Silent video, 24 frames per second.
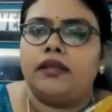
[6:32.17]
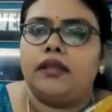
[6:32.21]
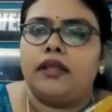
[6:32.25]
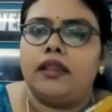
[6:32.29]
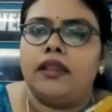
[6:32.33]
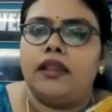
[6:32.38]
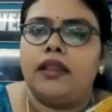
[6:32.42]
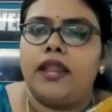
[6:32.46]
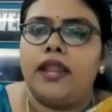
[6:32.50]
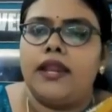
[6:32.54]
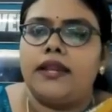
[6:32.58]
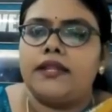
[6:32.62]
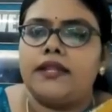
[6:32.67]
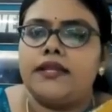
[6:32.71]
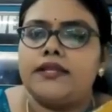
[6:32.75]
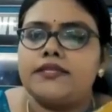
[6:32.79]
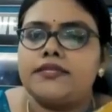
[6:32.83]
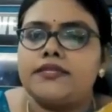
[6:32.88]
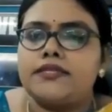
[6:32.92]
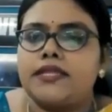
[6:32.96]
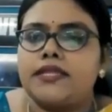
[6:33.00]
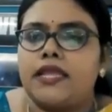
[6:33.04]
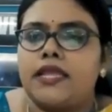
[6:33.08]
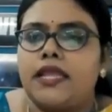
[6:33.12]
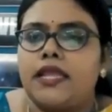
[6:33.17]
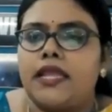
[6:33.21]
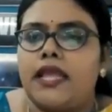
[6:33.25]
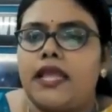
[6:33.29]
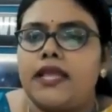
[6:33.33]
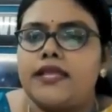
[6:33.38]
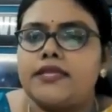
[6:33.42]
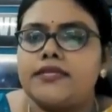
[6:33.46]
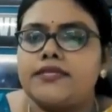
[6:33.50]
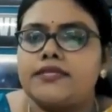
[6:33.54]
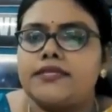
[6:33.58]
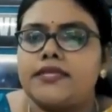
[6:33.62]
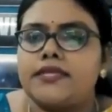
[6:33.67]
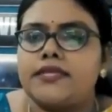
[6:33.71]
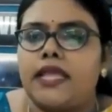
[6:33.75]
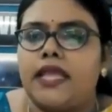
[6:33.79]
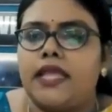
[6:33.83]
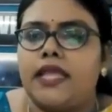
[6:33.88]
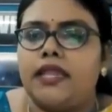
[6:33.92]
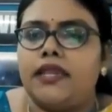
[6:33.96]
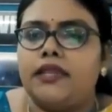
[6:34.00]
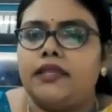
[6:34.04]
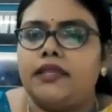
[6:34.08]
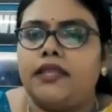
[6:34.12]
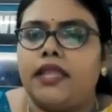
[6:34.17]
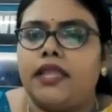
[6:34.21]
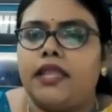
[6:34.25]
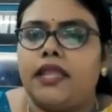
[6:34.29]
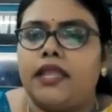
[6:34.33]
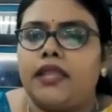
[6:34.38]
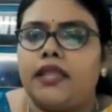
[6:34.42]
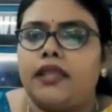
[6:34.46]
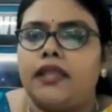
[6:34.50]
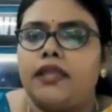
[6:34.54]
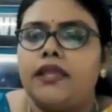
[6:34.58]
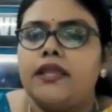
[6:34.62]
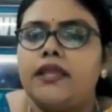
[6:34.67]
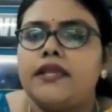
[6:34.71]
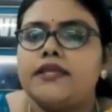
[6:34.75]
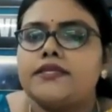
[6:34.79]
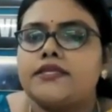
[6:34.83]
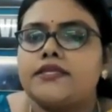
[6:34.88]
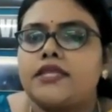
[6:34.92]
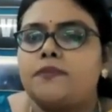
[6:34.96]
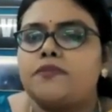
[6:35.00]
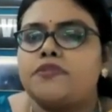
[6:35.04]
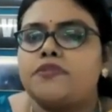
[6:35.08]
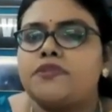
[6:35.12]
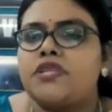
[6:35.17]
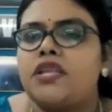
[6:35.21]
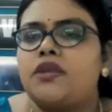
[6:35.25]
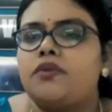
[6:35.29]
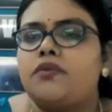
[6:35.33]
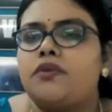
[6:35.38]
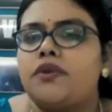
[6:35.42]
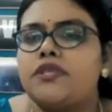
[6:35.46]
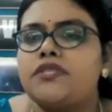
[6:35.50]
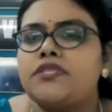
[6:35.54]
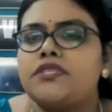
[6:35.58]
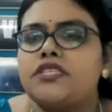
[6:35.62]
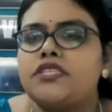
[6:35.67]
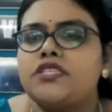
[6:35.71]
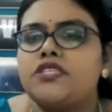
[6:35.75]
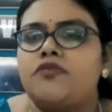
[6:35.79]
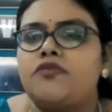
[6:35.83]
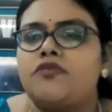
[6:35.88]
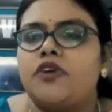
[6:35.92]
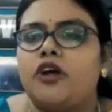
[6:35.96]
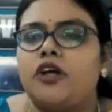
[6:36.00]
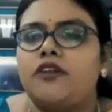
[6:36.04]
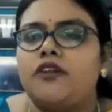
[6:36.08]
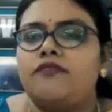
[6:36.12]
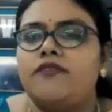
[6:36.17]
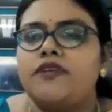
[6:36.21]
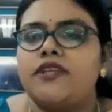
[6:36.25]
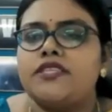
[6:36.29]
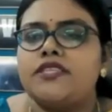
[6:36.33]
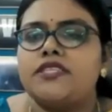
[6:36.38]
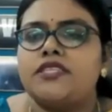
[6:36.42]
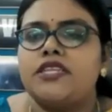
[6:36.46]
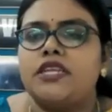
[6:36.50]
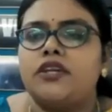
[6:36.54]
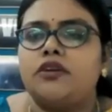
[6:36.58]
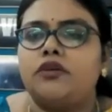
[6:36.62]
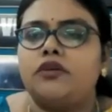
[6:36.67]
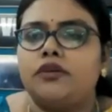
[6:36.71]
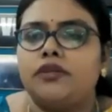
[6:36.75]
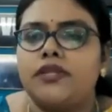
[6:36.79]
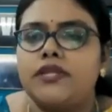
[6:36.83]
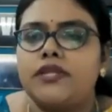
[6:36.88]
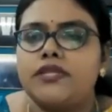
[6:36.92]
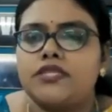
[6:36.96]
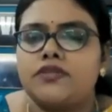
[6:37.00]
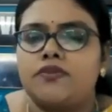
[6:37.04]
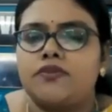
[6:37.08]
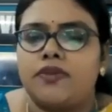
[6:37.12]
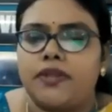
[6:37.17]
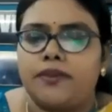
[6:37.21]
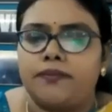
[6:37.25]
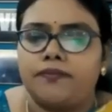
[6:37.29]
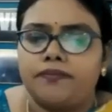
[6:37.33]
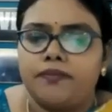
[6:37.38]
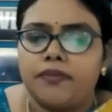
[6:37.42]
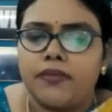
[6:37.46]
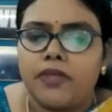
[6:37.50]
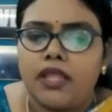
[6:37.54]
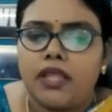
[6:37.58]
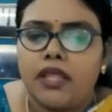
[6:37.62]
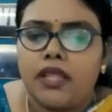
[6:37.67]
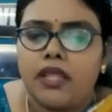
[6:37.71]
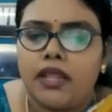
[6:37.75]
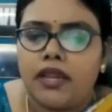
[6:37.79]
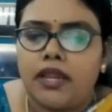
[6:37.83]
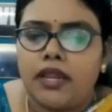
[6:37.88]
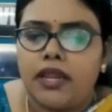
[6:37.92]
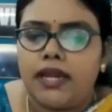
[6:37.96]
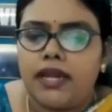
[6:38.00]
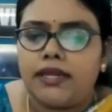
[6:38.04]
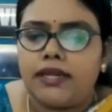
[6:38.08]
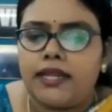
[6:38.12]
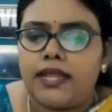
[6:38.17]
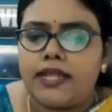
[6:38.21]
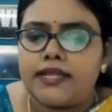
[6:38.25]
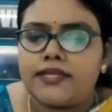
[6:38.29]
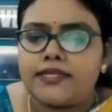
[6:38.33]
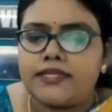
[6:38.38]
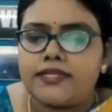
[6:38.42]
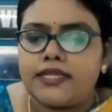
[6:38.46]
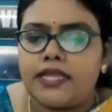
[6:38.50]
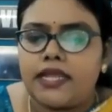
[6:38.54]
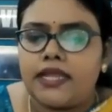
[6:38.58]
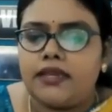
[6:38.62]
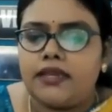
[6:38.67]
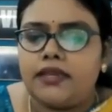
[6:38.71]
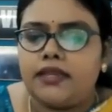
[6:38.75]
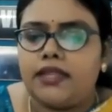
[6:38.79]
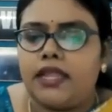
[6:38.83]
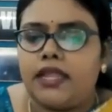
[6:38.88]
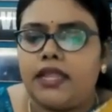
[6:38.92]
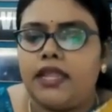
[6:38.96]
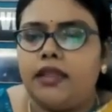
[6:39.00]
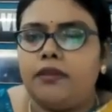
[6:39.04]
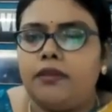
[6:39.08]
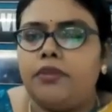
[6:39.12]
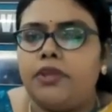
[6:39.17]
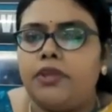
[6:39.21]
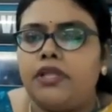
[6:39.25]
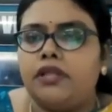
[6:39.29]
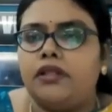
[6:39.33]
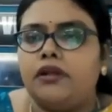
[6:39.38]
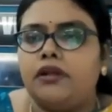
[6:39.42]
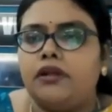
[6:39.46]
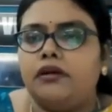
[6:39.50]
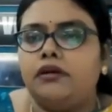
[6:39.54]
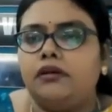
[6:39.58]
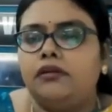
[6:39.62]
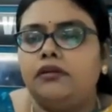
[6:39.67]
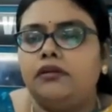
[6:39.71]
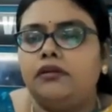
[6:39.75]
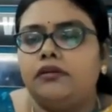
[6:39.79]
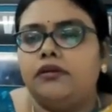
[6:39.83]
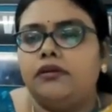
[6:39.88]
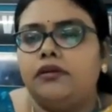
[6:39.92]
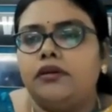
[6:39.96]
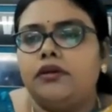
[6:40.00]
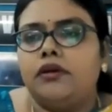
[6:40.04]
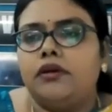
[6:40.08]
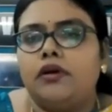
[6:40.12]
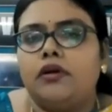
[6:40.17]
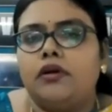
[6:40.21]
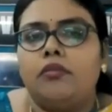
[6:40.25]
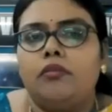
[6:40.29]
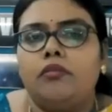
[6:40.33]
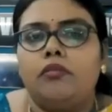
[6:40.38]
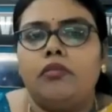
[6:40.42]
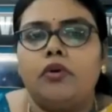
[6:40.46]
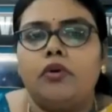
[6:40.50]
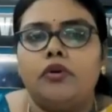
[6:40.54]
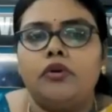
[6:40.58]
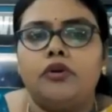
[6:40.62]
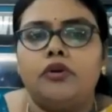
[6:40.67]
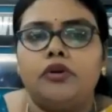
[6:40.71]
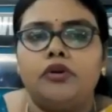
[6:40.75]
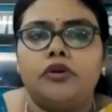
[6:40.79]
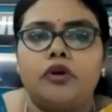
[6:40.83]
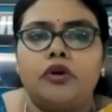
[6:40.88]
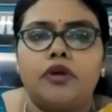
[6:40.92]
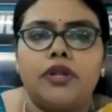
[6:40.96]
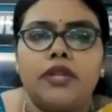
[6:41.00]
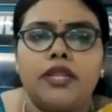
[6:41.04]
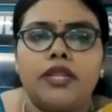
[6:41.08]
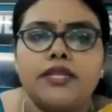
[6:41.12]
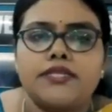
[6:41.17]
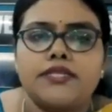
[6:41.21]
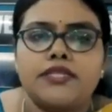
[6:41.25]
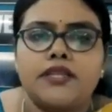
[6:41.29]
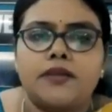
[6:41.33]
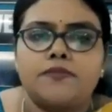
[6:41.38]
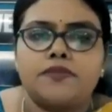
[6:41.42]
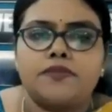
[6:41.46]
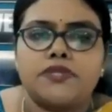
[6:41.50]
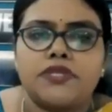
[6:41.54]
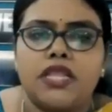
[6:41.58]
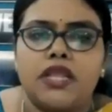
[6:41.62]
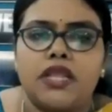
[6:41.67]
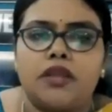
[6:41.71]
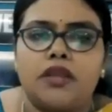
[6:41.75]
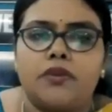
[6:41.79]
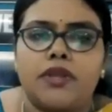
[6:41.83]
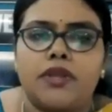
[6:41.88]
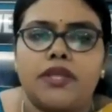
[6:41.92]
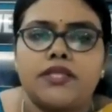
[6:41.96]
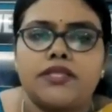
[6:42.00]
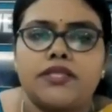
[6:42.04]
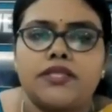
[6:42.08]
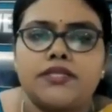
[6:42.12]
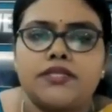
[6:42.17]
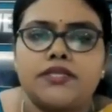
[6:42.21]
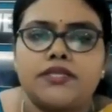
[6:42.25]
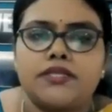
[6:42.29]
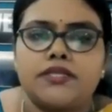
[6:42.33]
let us say S and K. Subsequences we always denote this way. Let S and K be the monotonic subsequence